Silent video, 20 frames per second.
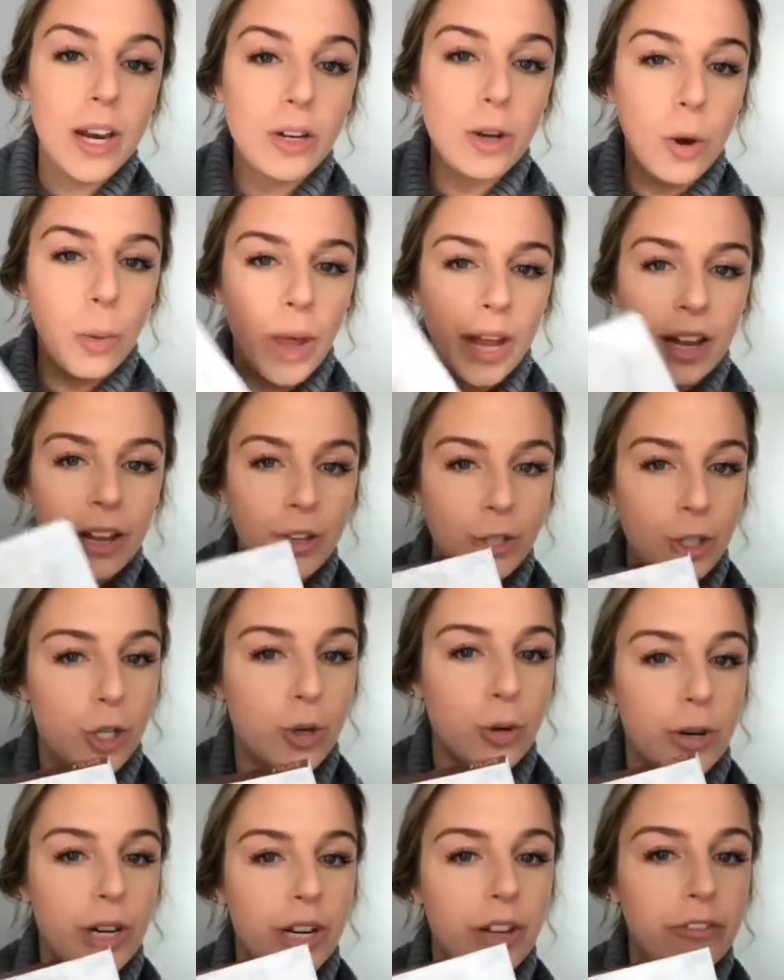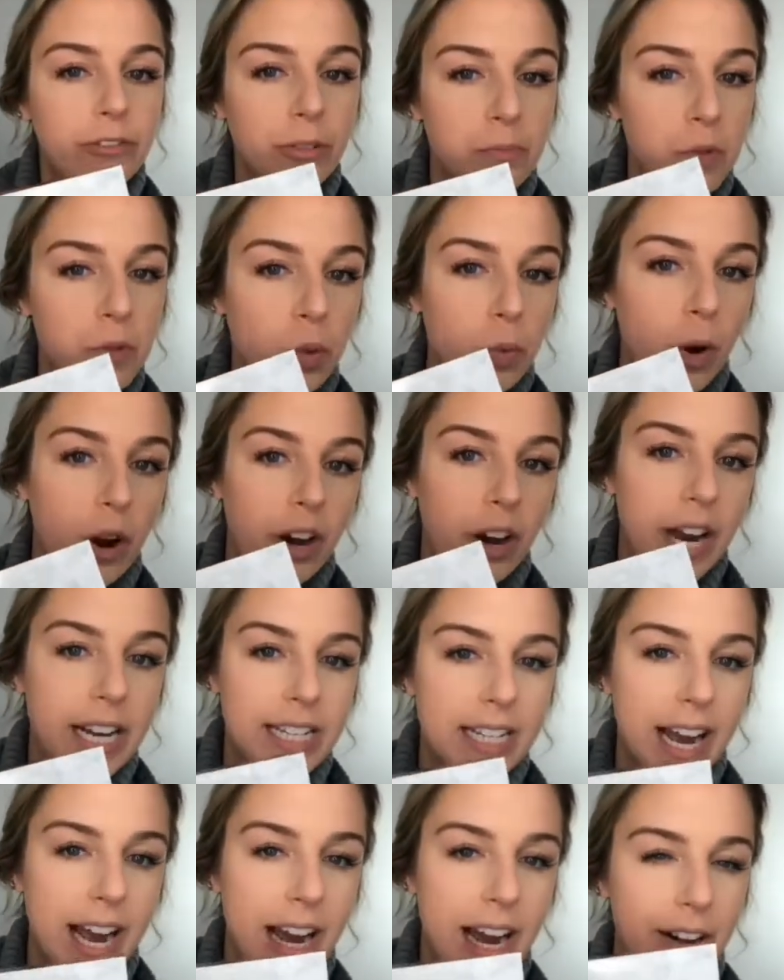and quick tutorial from
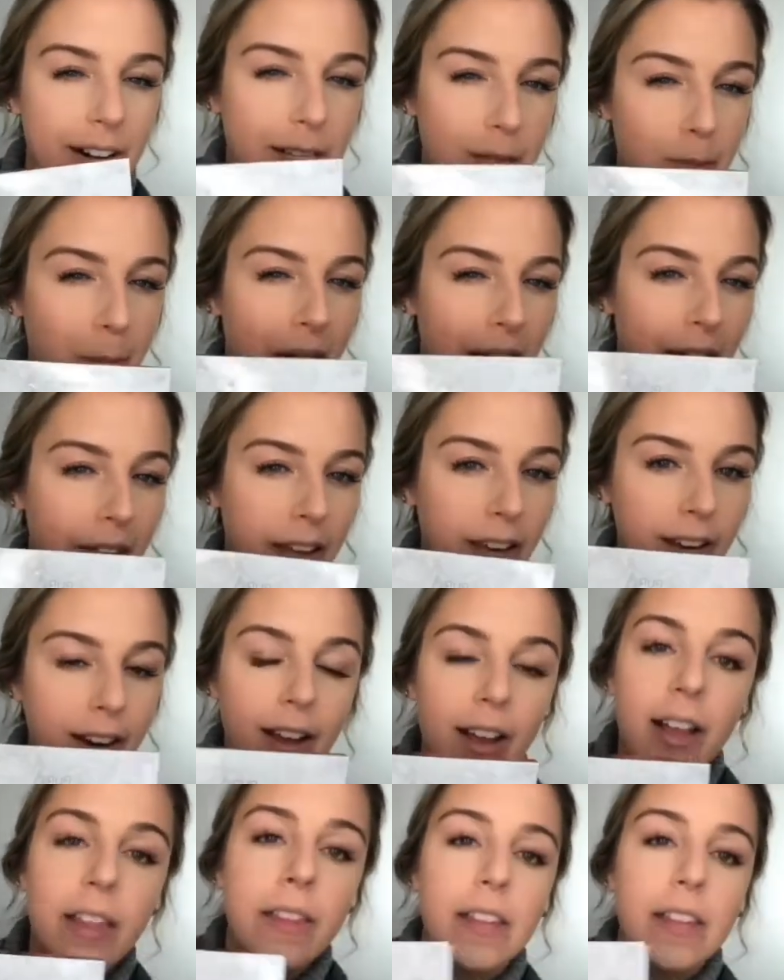Soiree Diaries palette.